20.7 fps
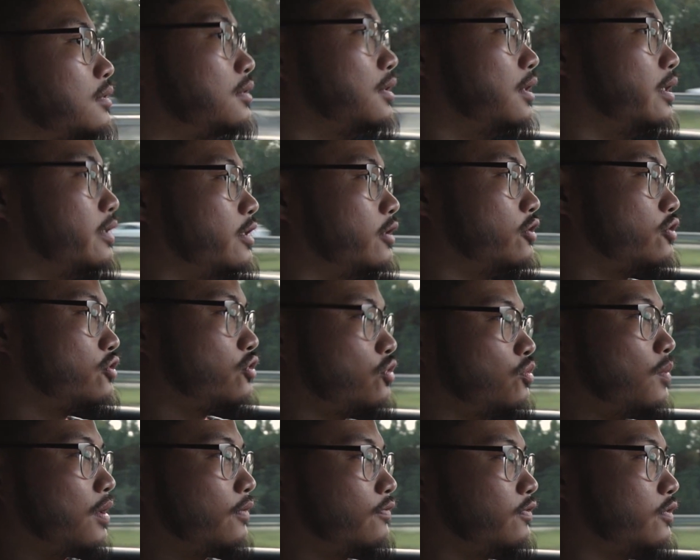And then the
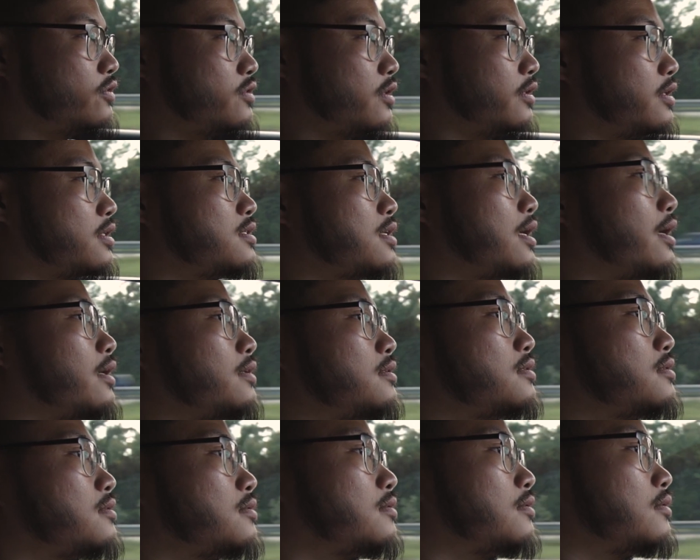2 mufflers on the
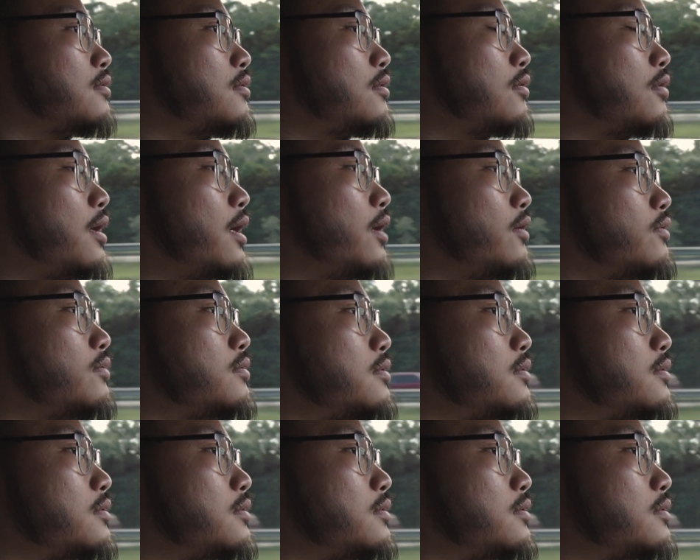sides were out.